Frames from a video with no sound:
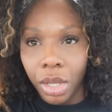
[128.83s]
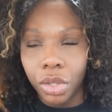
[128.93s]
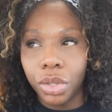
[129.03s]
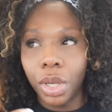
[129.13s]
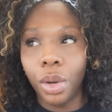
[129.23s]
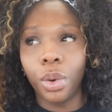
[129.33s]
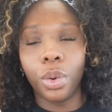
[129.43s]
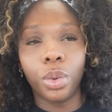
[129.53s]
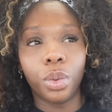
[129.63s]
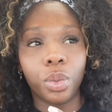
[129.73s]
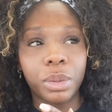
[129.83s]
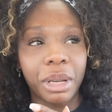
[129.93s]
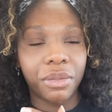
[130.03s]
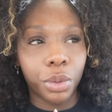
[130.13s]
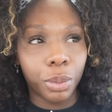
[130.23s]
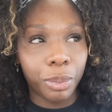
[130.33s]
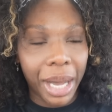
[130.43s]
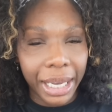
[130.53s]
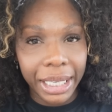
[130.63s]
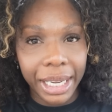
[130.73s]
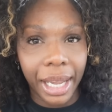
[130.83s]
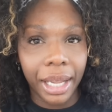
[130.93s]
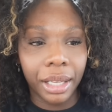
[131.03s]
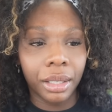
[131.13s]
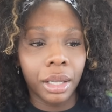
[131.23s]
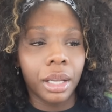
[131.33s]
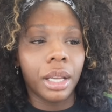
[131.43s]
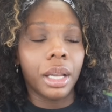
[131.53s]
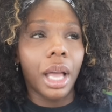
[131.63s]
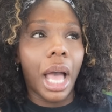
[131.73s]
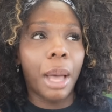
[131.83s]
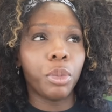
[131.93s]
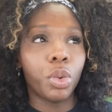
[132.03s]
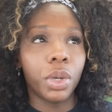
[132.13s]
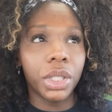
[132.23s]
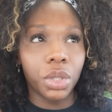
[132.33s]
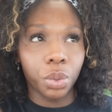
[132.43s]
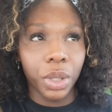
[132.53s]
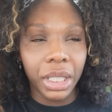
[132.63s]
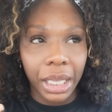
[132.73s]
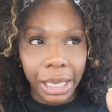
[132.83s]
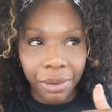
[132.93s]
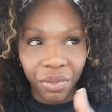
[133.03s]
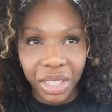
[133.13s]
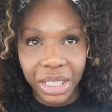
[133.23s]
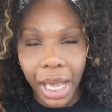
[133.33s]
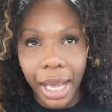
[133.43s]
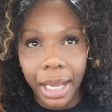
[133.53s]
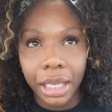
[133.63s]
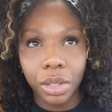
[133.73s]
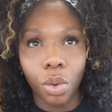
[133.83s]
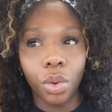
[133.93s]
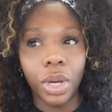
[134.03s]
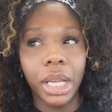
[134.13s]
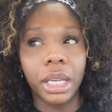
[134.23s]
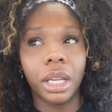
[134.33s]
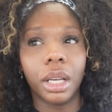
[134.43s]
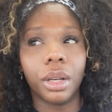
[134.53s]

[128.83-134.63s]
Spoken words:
So with my full body day, I'm going to really emphasize on